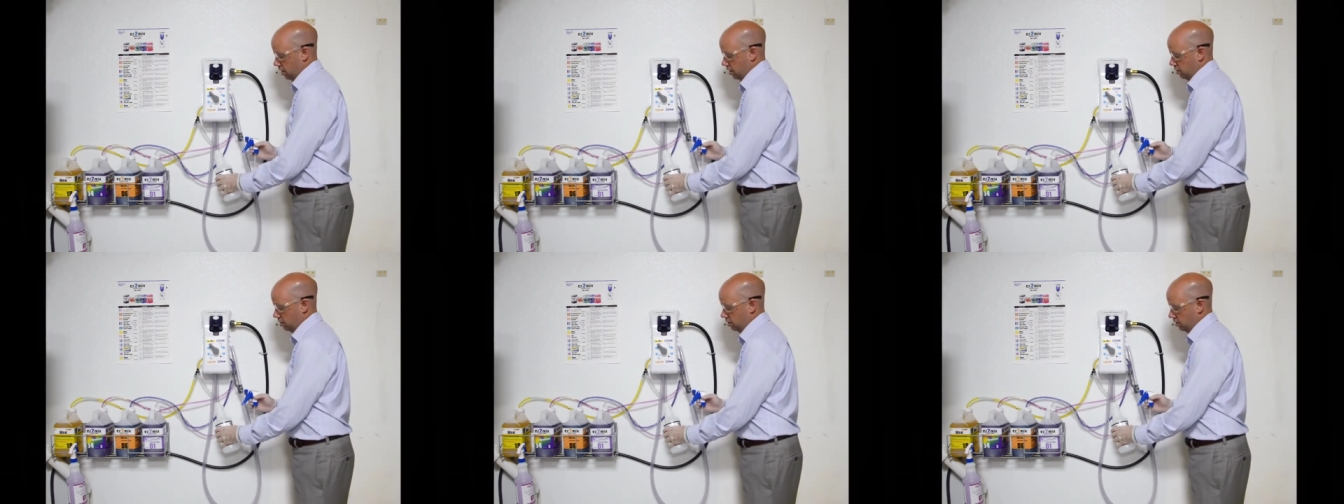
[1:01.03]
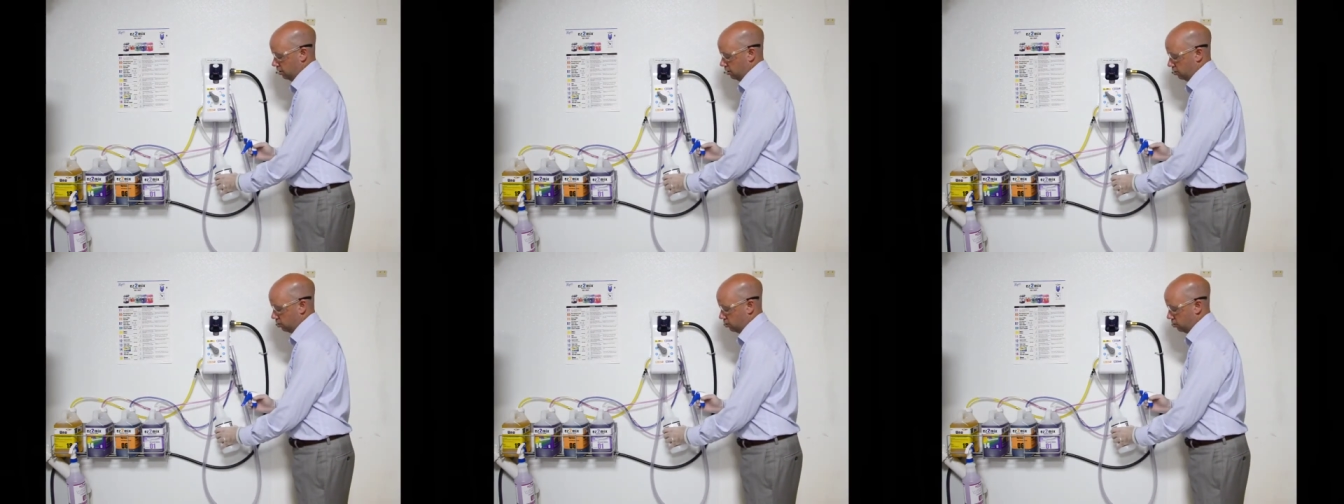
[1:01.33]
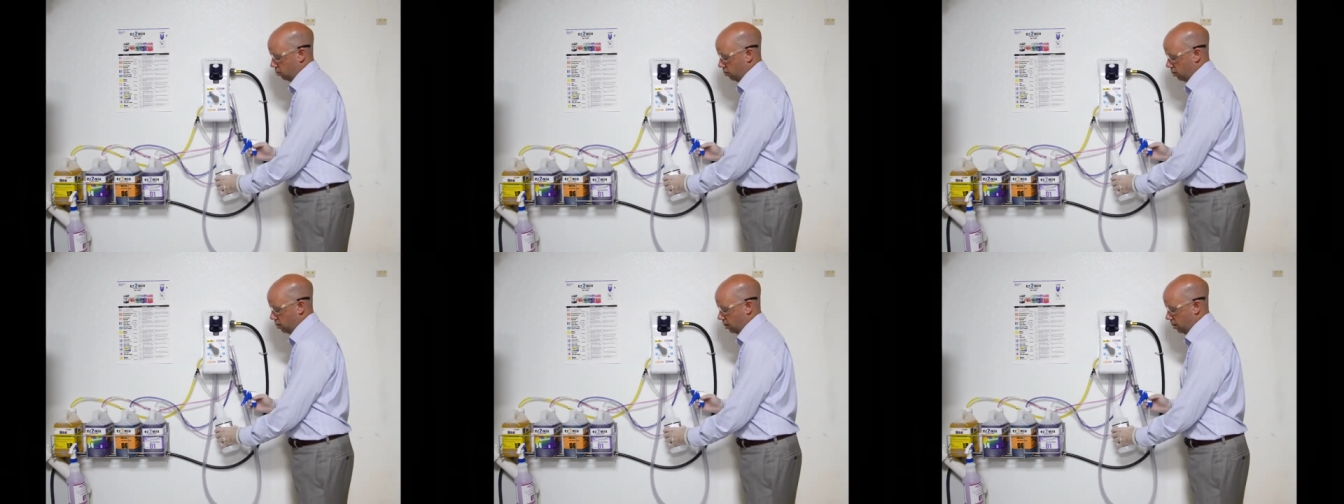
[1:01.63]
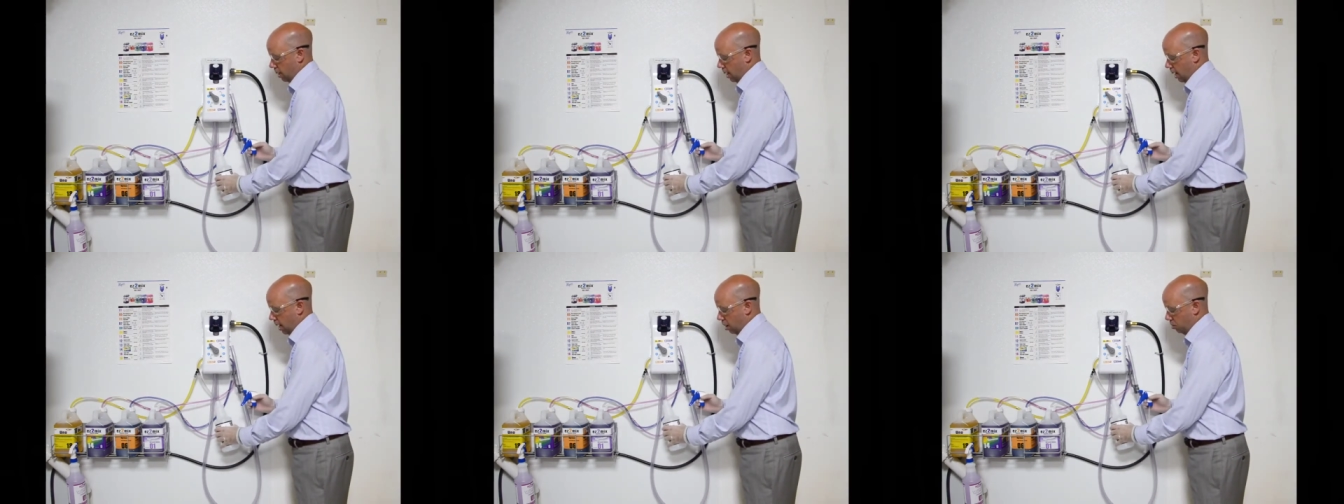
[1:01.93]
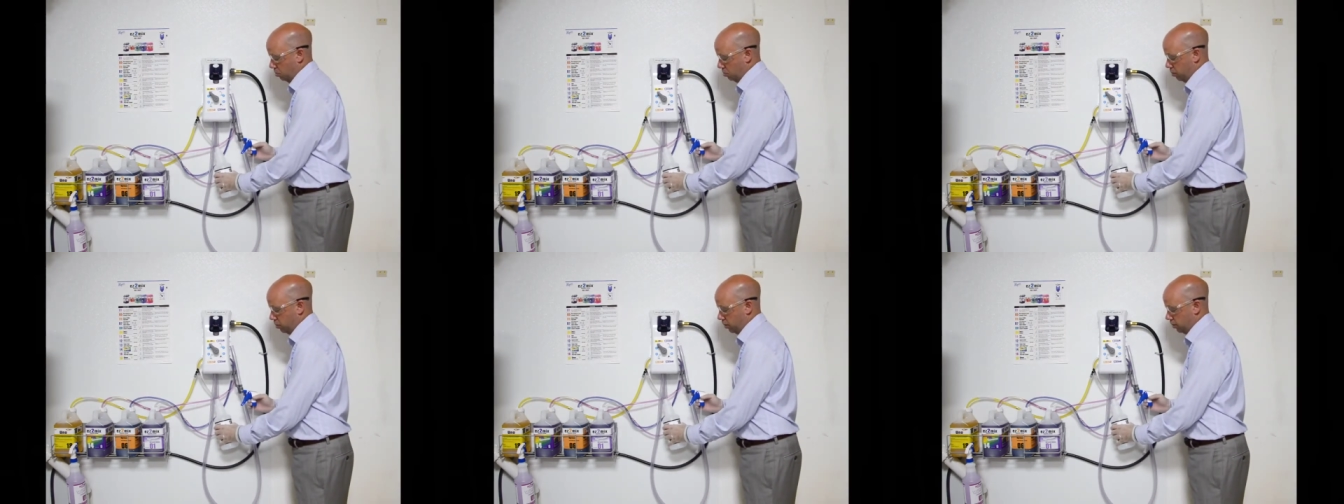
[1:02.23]
into the shorter
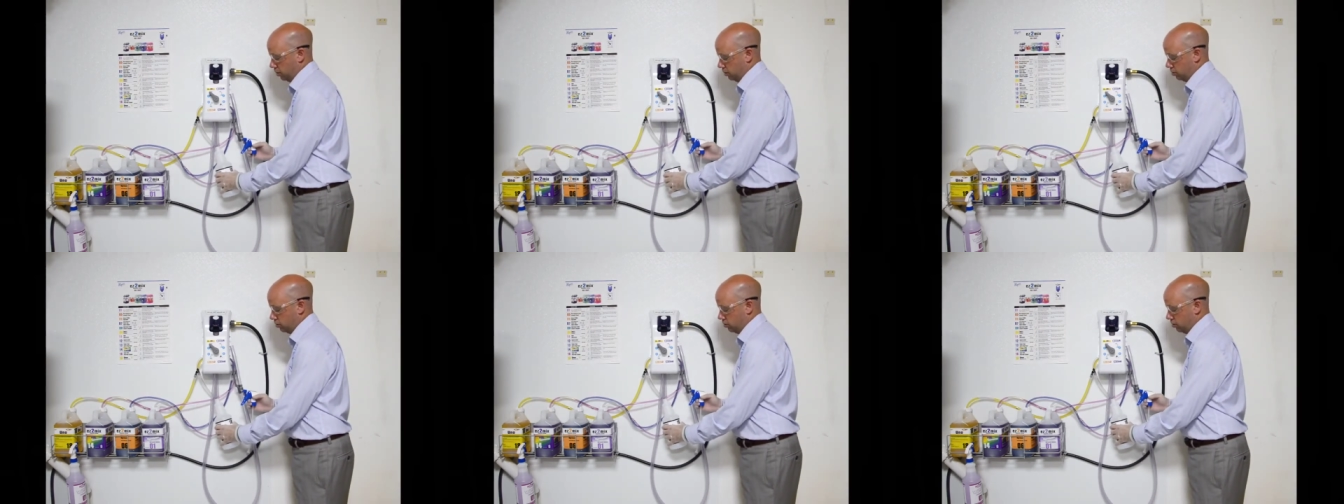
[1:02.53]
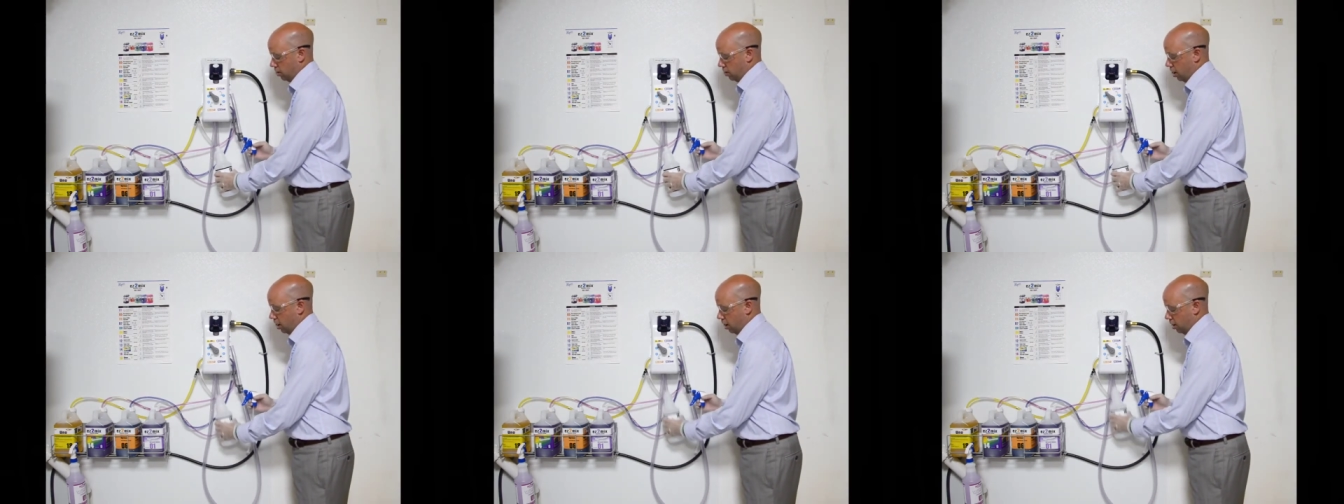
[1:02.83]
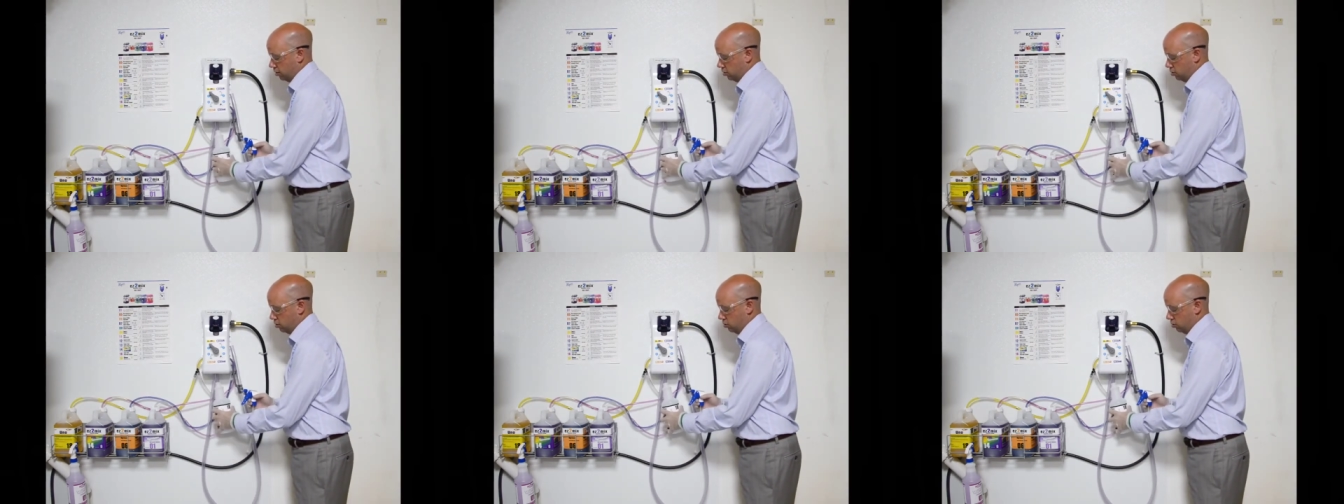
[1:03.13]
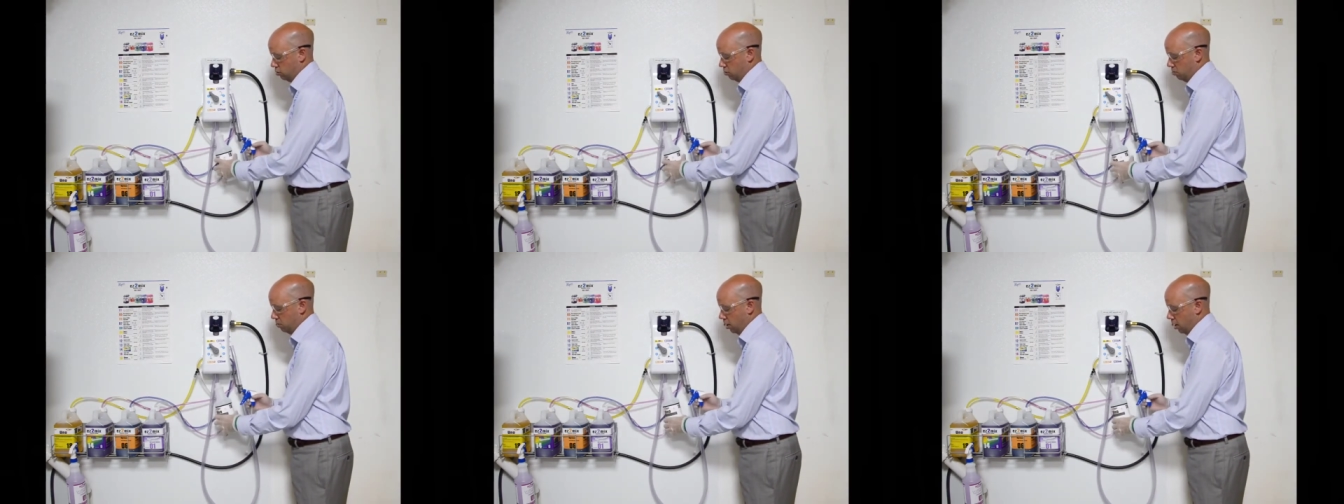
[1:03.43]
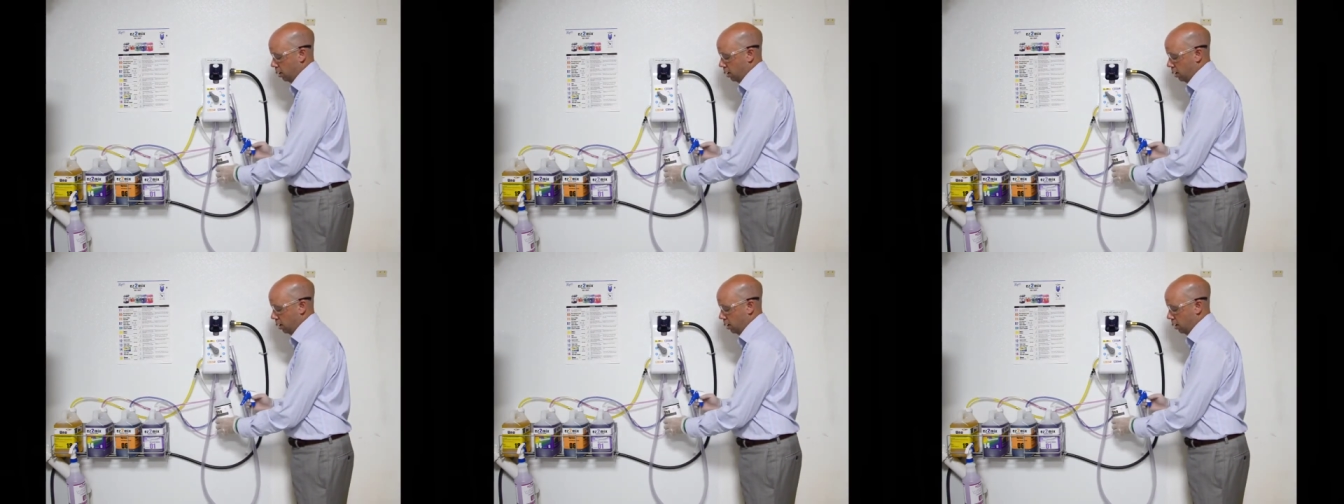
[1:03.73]
output uh, tube.